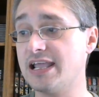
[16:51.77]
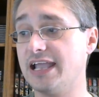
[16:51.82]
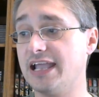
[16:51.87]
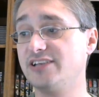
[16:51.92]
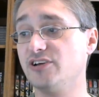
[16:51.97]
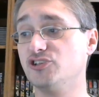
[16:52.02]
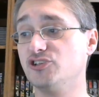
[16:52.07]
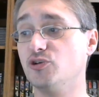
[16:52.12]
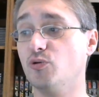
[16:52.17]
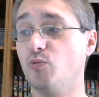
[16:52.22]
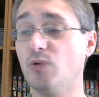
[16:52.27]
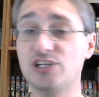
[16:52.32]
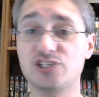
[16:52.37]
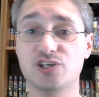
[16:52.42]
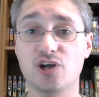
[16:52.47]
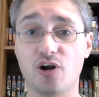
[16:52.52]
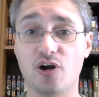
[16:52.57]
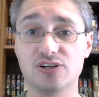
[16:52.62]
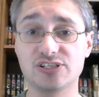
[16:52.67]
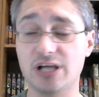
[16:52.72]
It tells you
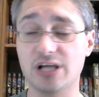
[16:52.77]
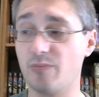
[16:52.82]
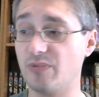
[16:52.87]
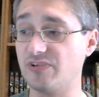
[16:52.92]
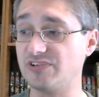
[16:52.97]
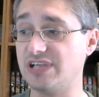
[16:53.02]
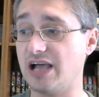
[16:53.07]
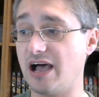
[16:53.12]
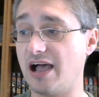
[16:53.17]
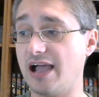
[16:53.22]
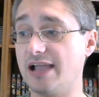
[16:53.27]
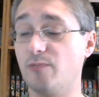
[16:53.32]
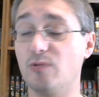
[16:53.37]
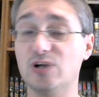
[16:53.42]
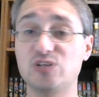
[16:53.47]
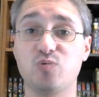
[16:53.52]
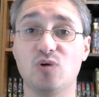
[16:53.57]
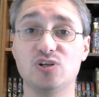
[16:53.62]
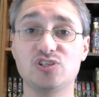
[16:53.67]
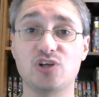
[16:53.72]
which cards come with die,
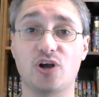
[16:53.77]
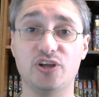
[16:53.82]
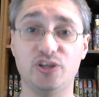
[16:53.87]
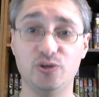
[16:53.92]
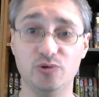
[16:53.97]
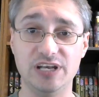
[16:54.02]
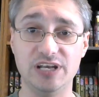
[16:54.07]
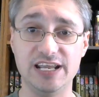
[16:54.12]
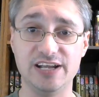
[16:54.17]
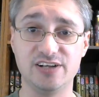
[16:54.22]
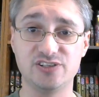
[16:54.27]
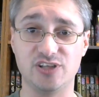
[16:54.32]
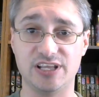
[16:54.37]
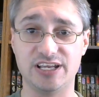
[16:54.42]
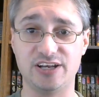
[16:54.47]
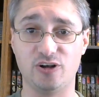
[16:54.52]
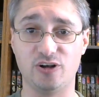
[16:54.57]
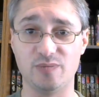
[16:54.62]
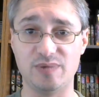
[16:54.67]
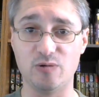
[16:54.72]
which ones are unique, so they
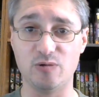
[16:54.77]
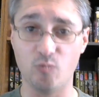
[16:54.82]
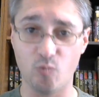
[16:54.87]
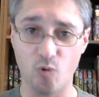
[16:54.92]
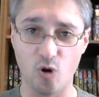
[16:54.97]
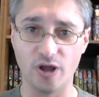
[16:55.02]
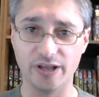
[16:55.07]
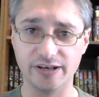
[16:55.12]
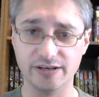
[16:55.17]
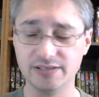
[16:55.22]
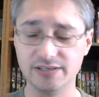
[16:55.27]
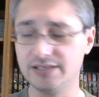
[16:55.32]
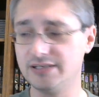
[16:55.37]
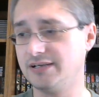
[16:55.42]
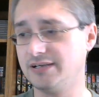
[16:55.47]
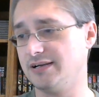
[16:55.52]
can only be one